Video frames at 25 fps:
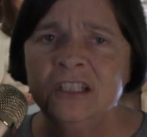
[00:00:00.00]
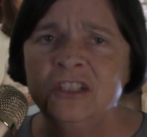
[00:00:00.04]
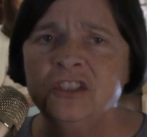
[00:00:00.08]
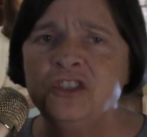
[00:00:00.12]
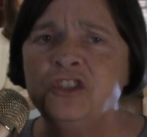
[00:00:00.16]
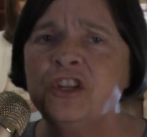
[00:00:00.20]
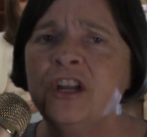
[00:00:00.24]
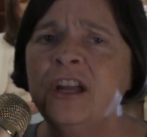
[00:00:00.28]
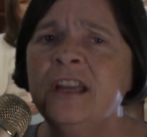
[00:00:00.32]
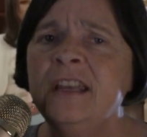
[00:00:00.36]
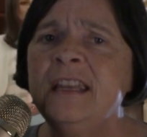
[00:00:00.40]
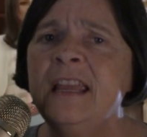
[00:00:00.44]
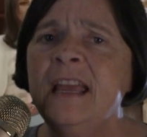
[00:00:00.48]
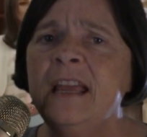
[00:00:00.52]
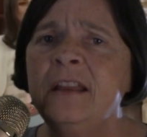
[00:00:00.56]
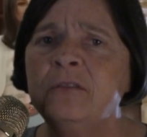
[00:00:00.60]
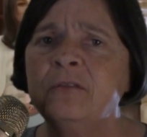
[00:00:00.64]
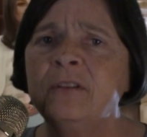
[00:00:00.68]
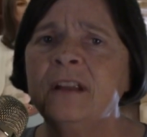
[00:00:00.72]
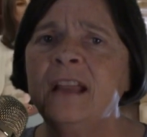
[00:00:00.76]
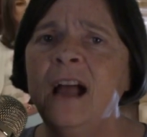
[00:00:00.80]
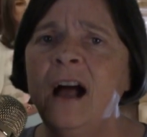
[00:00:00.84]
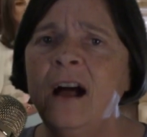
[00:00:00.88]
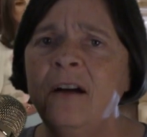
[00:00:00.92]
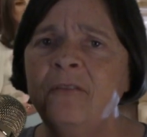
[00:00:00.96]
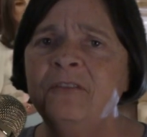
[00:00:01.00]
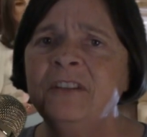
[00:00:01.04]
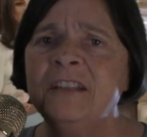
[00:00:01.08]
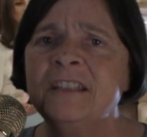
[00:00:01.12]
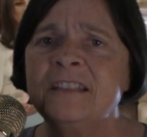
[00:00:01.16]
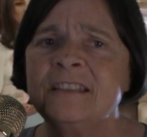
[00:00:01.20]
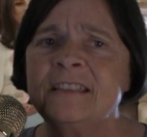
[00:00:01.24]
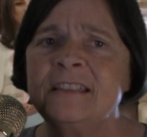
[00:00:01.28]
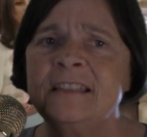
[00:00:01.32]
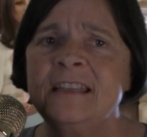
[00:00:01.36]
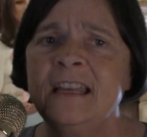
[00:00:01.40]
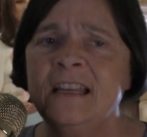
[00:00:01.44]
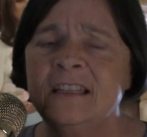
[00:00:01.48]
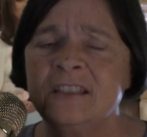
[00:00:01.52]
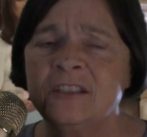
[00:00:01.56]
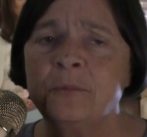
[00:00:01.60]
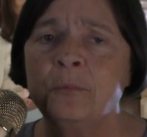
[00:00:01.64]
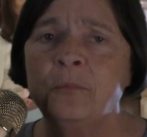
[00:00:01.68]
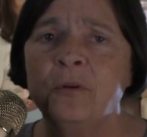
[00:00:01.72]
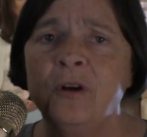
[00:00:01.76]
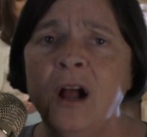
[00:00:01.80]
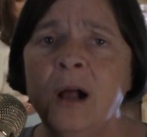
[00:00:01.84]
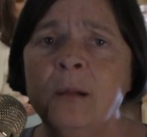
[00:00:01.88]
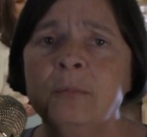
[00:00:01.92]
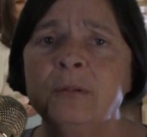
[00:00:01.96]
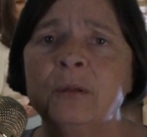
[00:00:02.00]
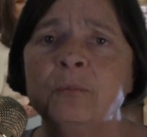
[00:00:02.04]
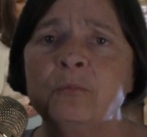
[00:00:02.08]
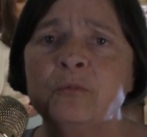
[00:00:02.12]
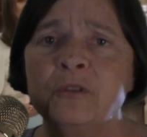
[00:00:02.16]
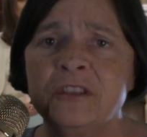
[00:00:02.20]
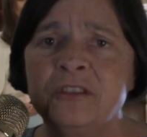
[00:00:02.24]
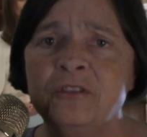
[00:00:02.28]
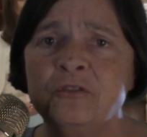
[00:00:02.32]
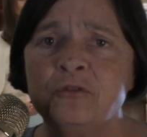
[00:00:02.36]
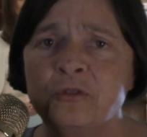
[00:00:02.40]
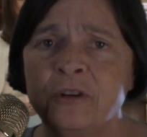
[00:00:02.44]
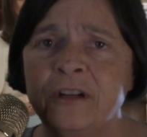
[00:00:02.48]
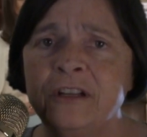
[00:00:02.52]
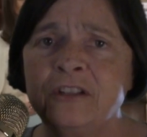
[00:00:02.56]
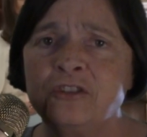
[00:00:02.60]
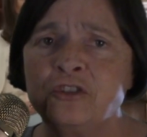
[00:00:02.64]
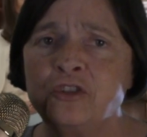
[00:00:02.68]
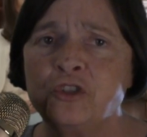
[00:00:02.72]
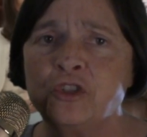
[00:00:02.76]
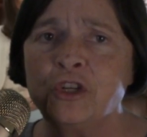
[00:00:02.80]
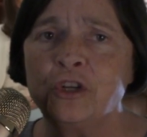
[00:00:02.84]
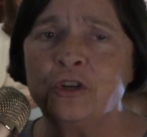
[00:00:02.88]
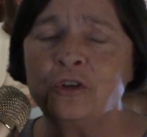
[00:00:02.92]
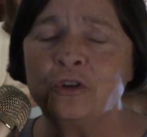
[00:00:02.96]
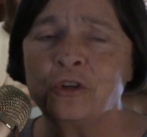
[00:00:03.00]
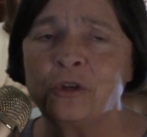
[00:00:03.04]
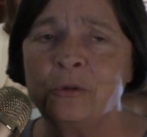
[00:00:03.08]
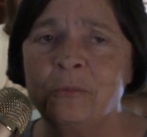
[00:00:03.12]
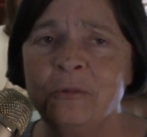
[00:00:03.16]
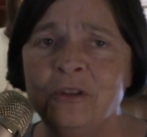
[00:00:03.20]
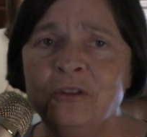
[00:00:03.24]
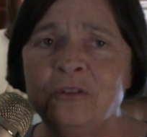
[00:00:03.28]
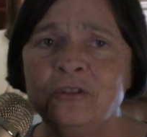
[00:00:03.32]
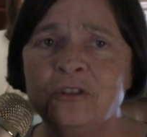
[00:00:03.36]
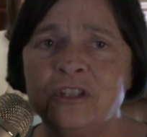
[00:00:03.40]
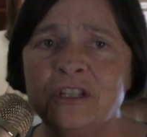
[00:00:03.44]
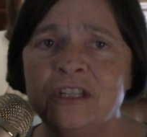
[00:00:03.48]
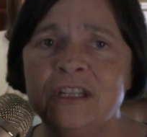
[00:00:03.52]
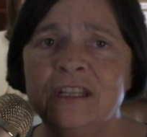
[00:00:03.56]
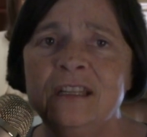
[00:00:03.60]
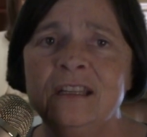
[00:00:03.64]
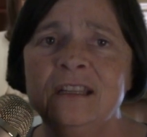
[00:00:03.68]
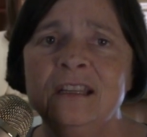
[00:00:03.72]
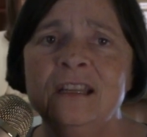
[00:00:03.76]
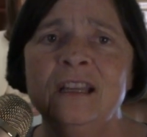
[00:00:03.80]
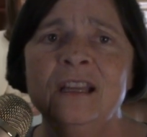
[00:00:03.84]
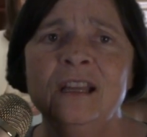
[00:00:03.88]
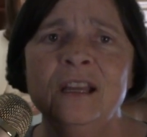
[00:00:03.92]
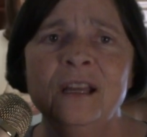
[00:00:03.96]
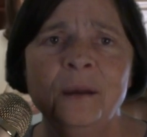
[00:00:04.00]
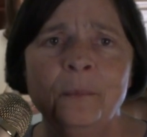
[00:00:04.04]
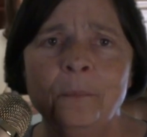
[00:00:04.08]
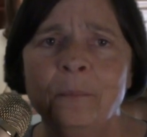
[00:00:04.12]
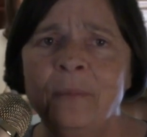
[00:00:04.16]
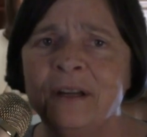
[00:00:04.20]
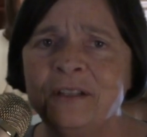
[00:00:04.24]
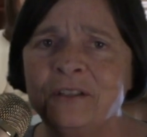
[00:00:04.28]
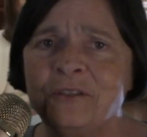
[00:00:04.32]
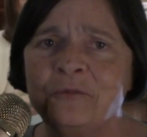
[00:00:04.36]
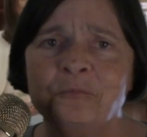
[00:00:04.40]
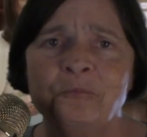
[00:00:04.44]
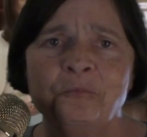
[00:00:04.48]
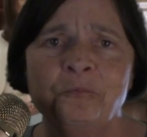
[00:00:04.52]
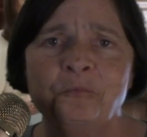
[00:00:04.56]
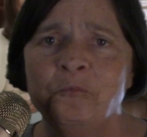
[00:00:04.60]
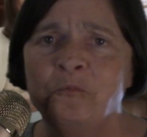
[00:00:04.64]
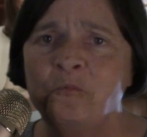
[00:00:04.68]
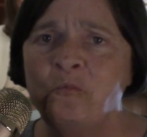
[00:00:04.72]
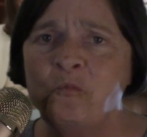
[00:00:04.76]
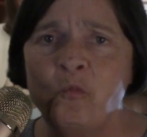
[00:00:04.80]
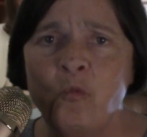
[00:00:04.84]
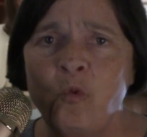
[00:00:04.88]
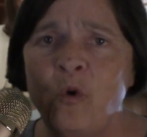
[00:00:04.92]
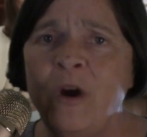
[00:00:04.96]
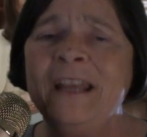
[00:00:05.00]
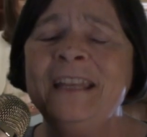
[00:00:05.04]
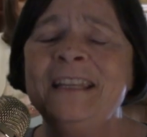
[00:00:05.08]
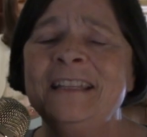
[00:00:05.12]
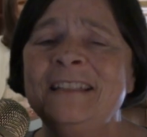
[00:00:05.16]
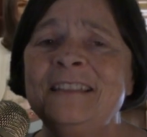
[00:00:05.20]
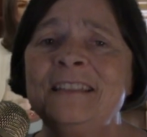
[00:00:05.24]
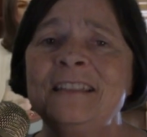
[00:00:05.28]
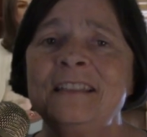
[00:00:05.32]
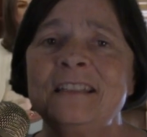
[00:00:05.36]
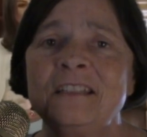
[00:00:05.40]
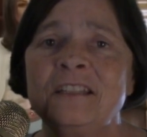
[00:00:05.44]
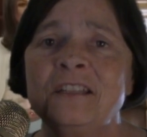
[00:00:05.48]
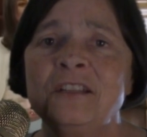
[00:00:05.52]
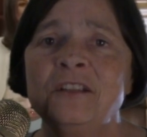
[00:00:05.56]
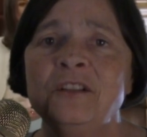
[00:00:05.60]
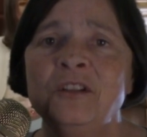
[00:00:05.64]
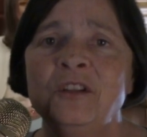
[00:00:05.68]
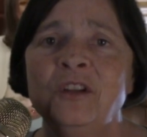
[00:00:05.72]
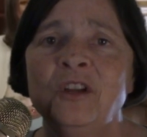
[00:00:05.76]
John Henry obviously has a problem with the transgender community. But what is it?